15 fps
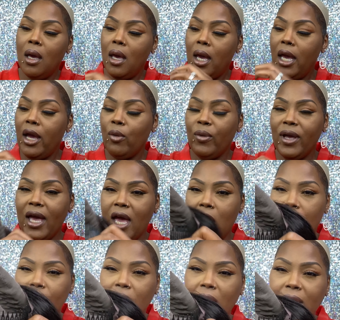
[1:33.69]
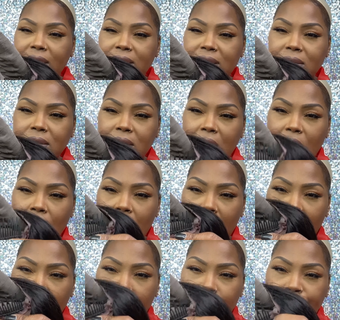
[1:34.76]
And we have a, a
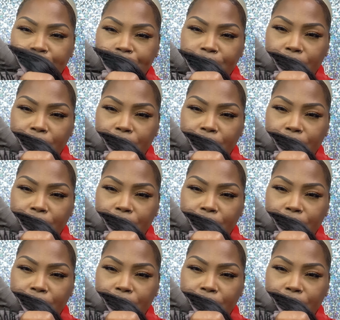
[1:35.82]
um,